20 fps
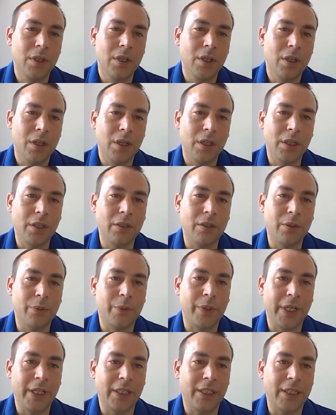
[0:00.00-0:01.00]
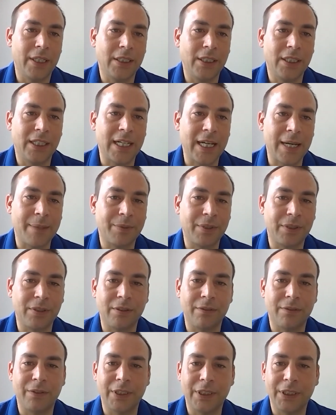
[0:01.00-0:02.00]
in the way that they kept a
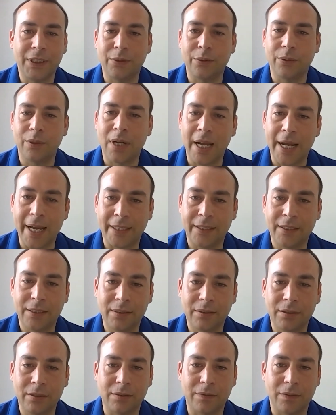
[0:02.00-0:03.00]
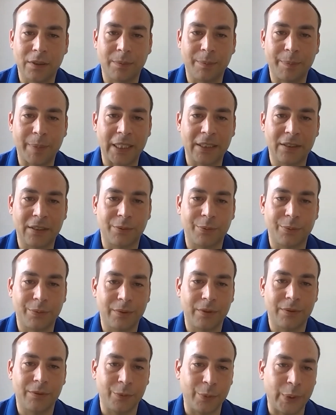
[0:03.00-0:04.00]
very cool head over the past
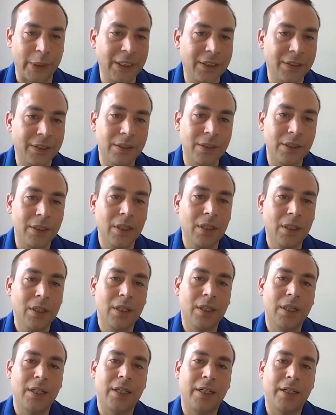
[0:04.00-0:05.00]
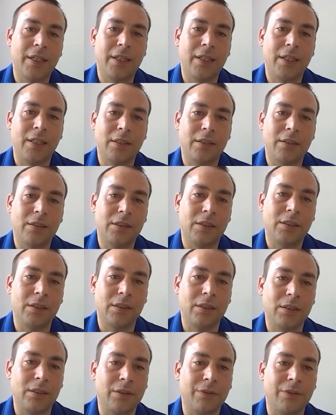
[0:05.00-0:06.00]
weeks. And
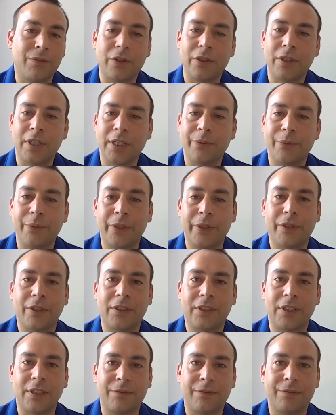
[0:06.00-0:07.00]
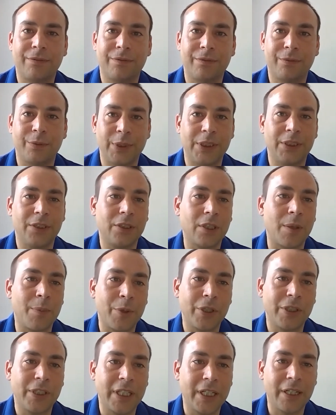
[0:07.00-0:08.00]
the frontline workers have
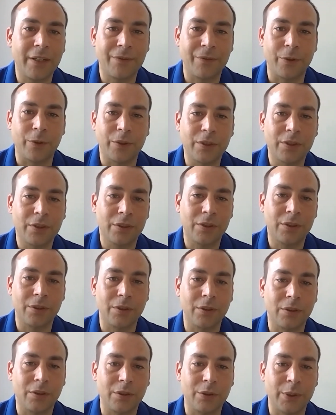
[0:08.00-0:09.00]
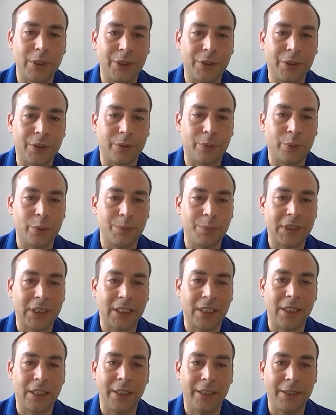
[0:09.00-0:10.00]
redoubled their efforts to ensure rooms are
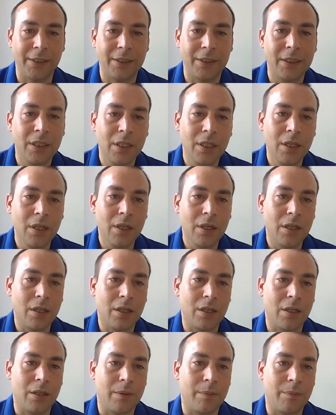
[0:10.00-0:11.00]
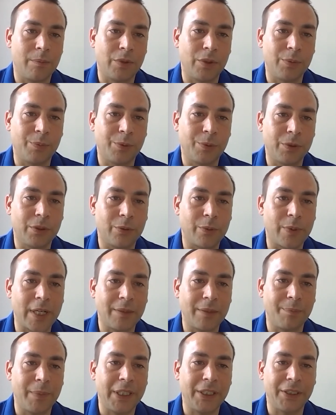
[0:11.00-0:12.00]
clean, to put the right
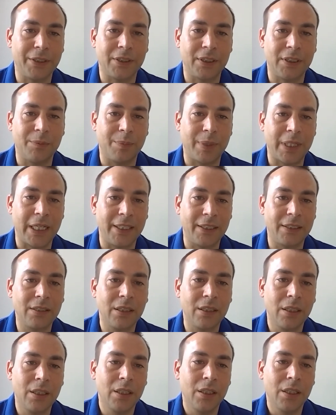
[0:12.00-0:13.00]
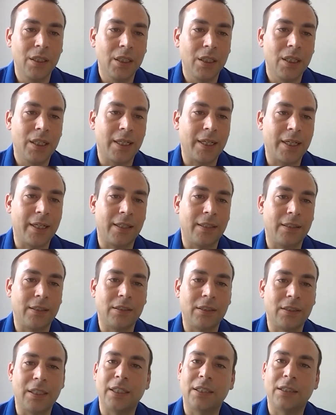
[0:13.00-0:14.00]
measures in place
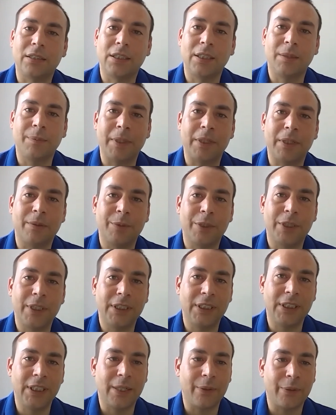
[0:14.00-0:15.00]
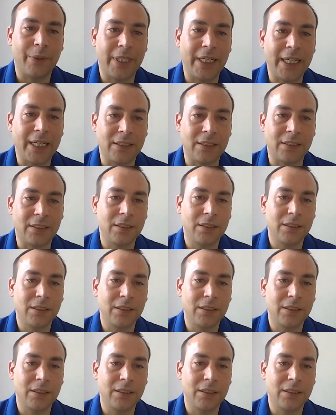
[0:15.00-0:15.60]
and keep accommodating our guests.